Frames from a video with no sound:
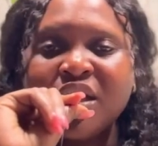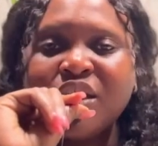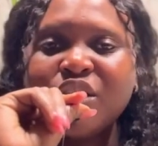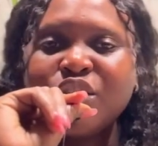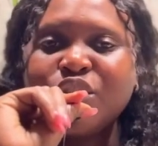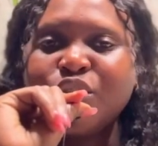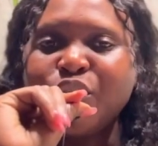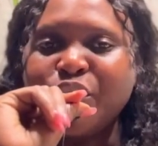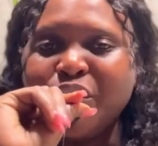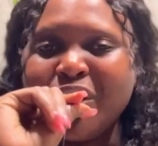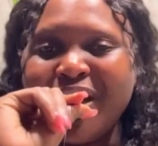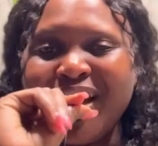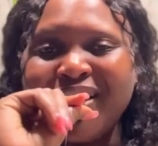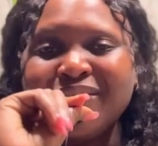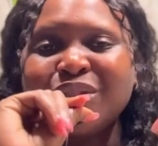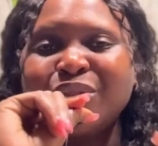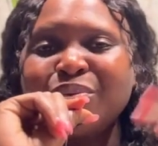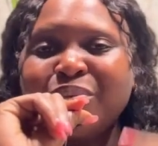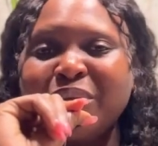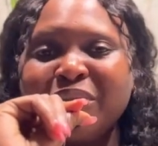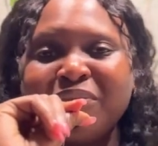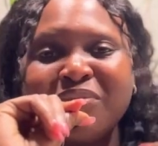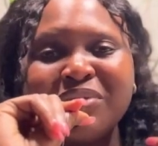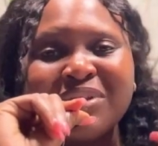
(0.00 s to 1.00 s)
So you have to
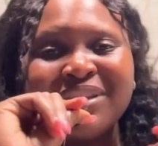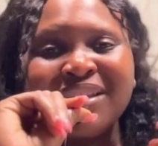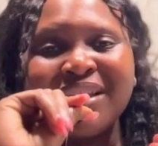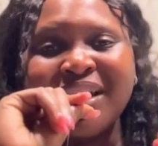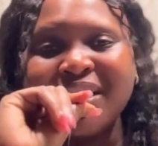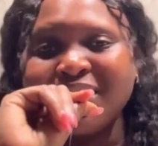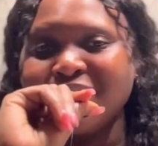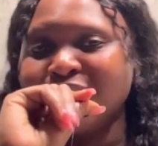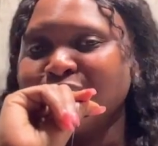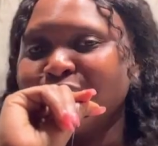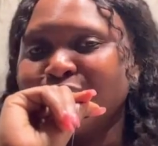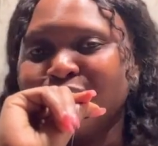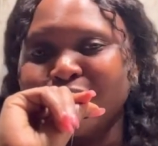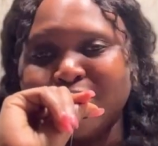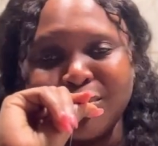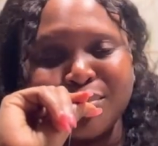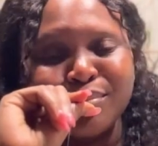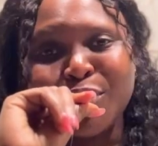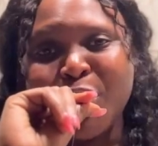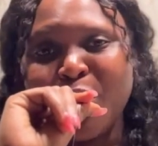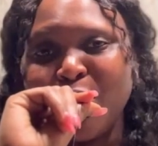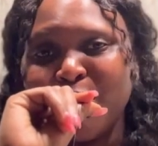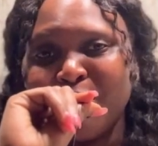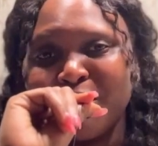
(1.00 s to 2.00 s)
wait for that to
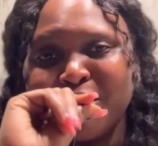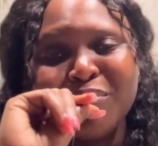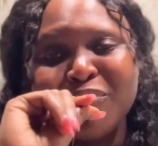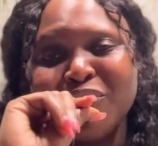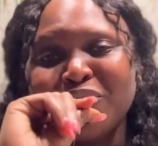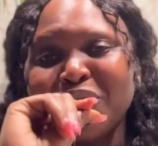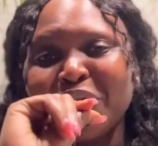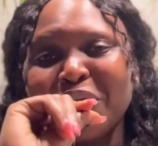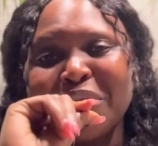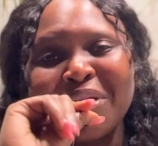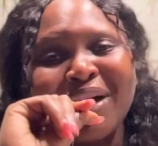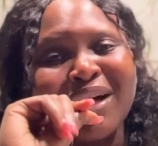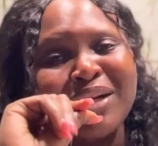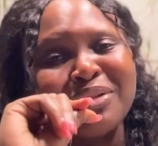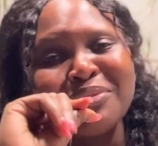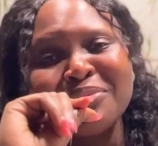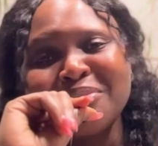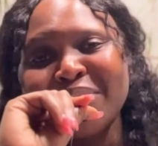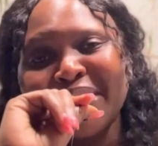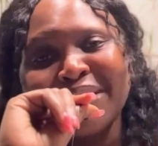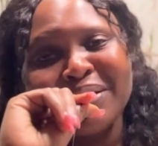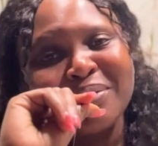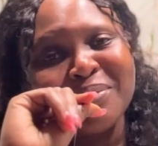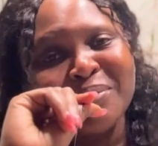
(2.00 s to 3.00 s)
come before you can
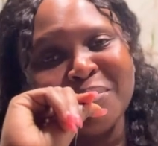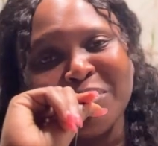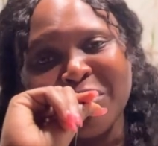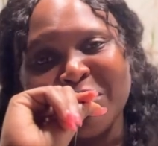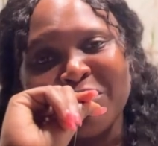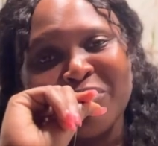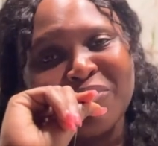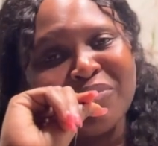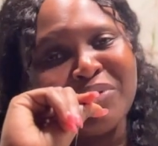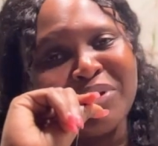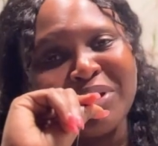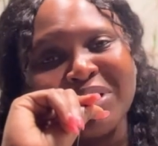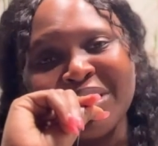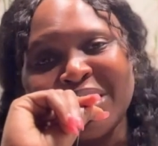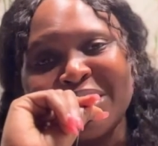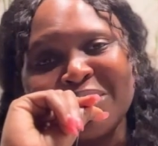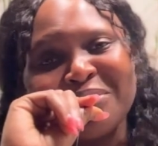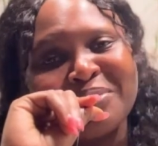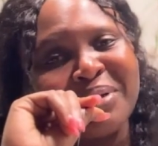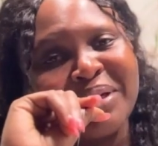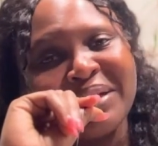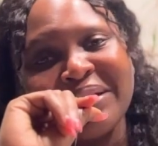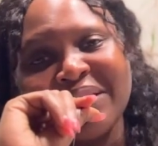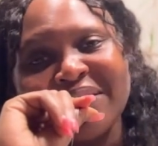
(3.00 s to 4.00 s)
do any work, before you can
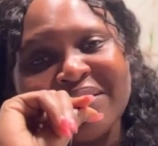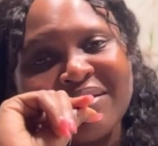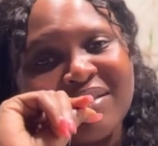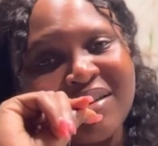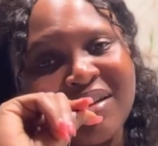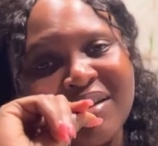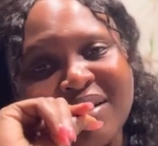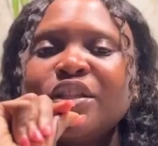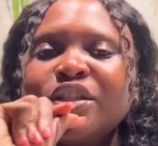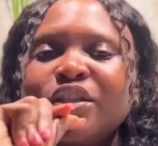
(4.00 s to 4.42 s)
do anything.